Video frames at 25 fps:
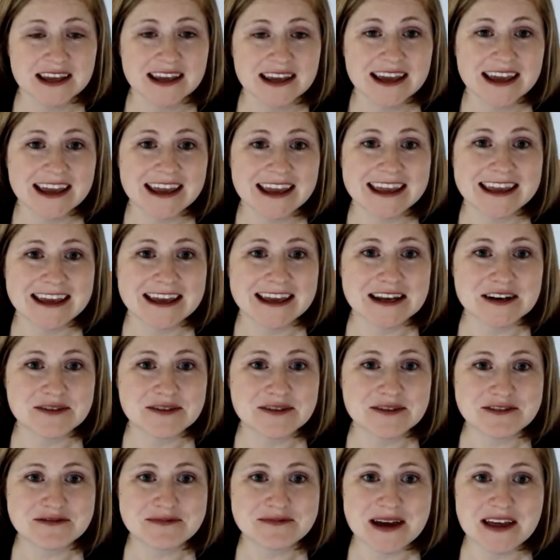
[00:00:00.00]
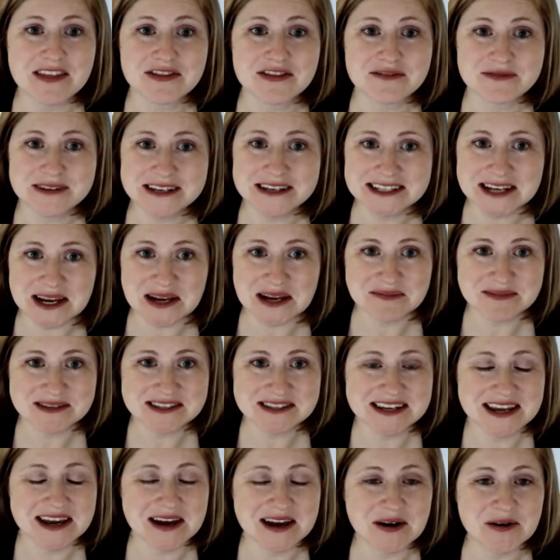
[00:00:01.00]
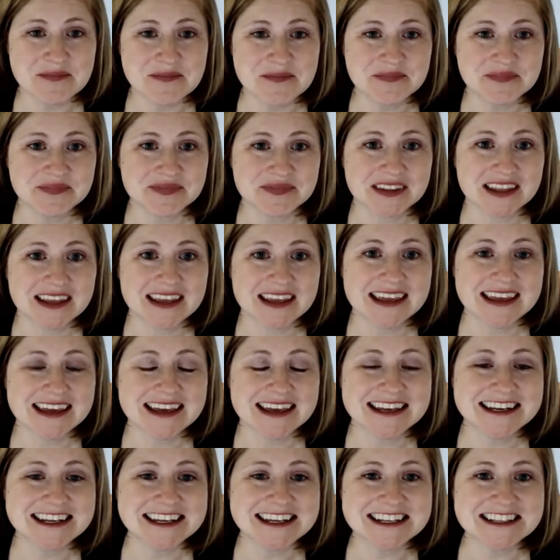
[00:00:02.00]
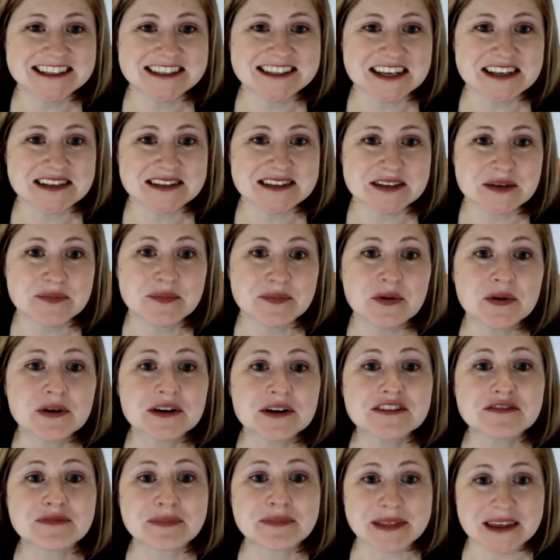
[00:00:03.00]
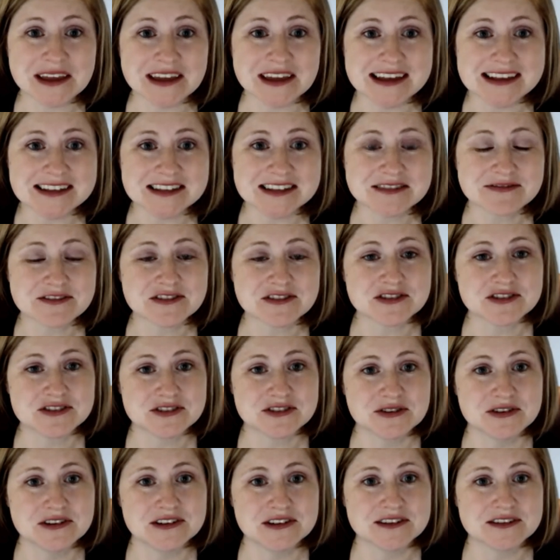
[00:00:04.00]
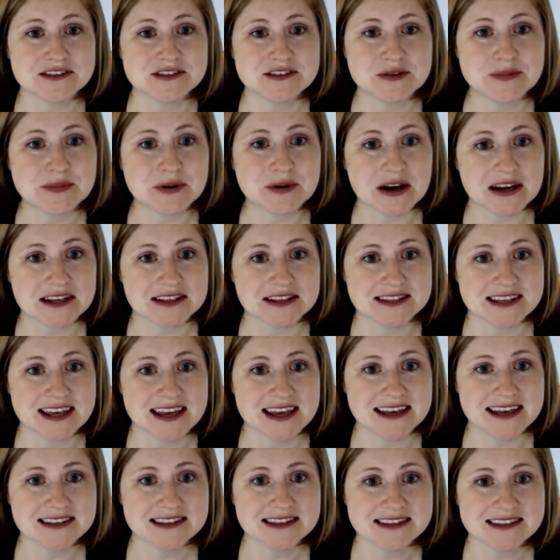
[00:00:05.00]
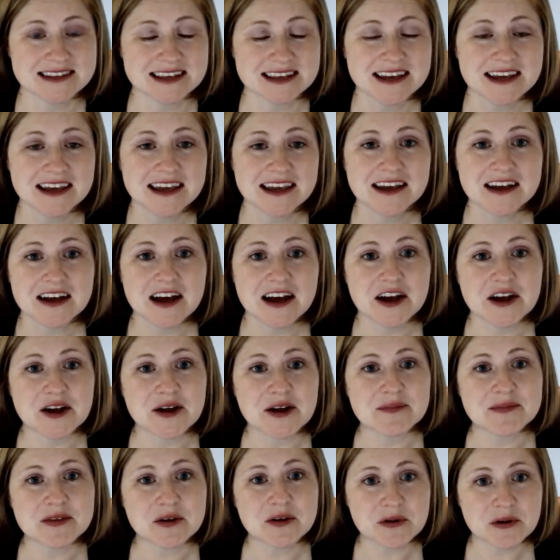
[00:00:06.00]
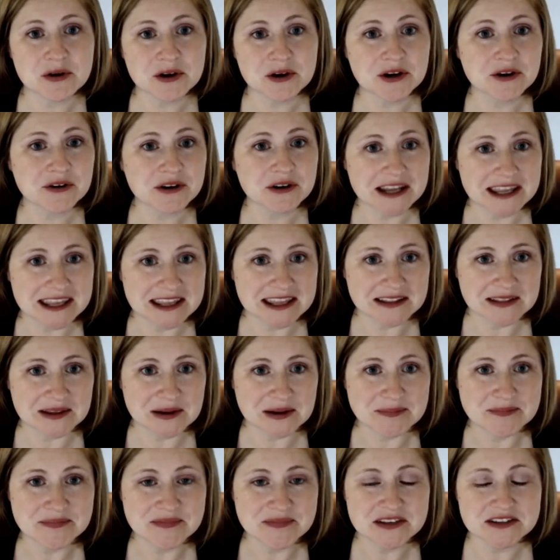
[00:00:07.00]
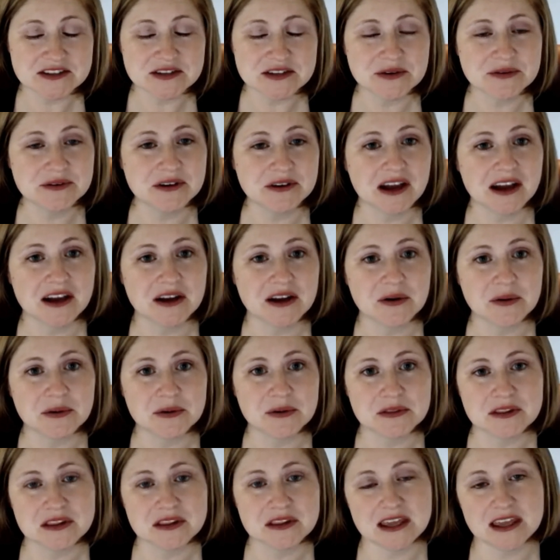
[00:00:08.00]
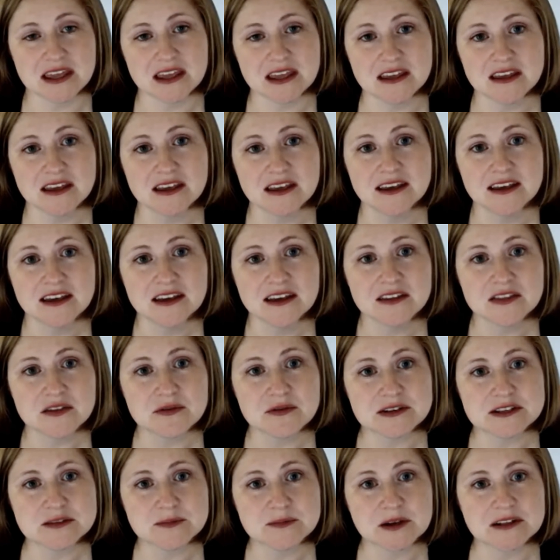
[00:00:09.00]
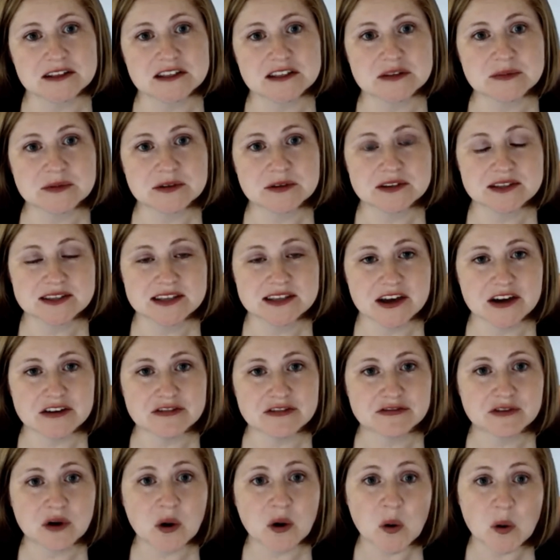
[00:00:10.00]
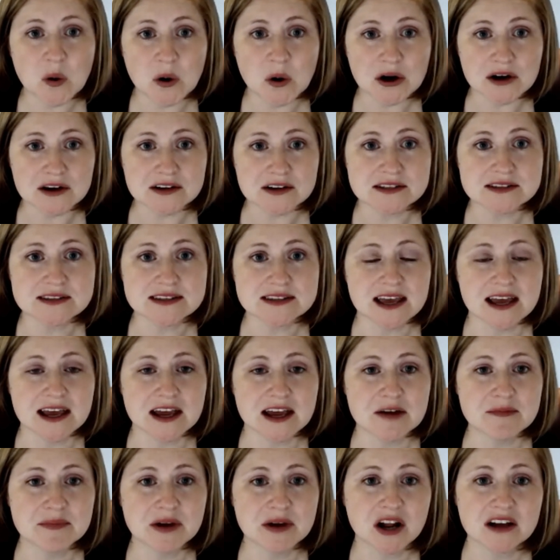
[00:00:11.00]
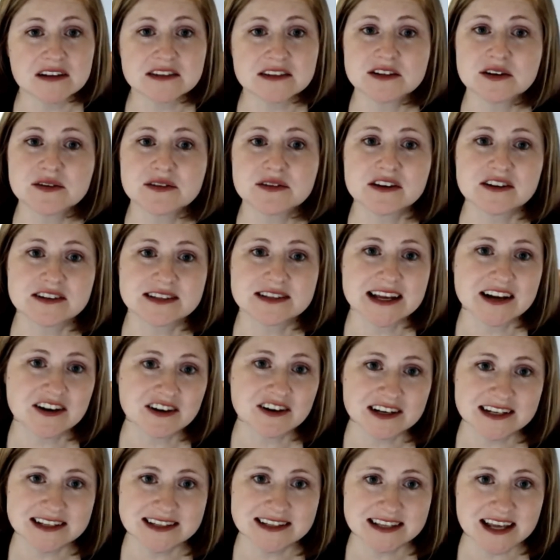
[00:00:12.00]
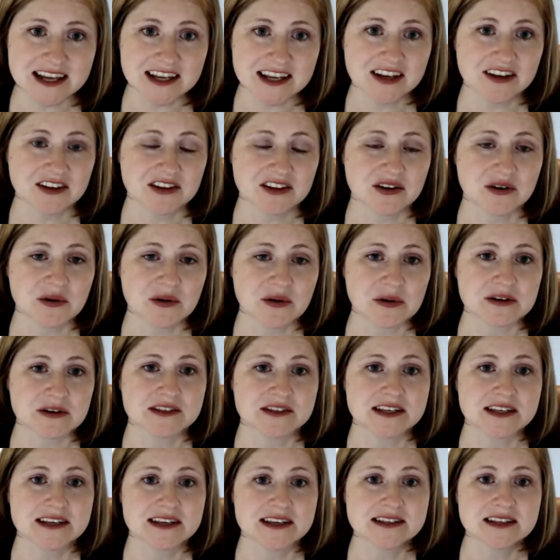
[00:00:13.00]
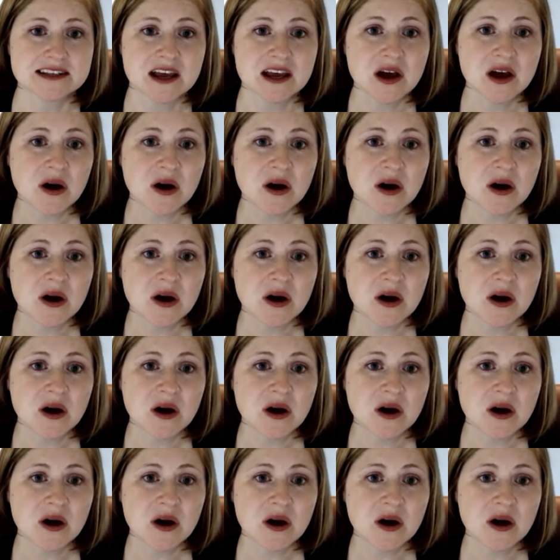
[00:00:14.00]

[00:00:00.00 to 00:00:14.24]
And we've met 3 times now. And it's a supportive place for students to process the core curriculum. So not only the responsible self course, but also their sacred and secular courses,